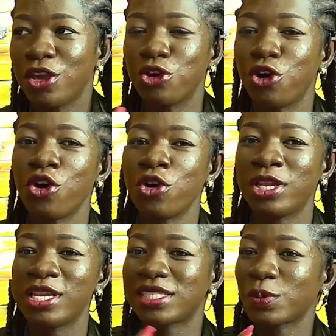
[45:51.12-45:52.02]
you know,
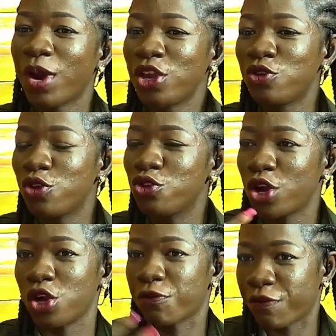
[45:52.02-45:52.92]
there's a way
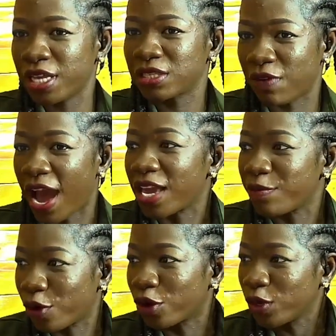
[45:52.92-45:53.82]
you and your friends
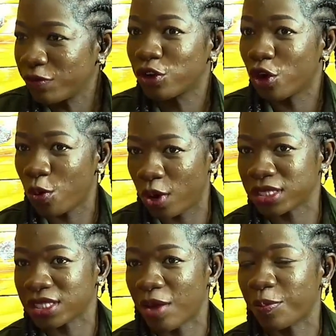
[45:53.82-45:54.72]
vibe, or even on
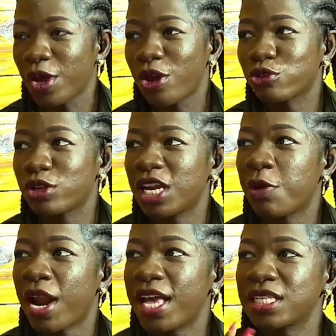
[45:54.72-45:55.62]
WhatsApp. Yeah. So
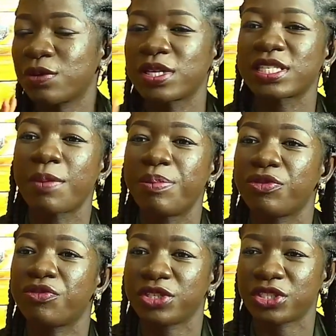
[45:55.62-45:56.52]
they realized it was a
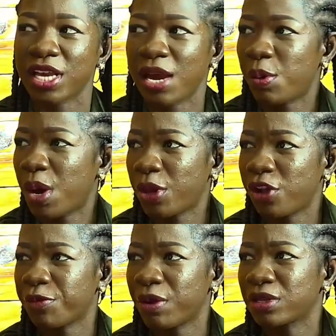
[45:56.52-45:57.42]
bit fishy. And
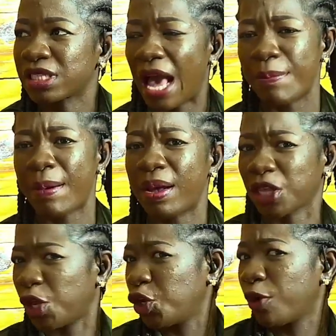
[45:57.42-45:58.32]
one of them was like,
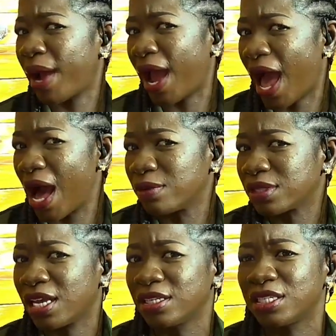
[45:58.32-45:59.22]
Abamata, you know my
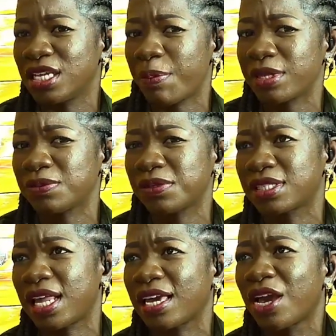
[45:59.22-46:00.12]
house. And the person was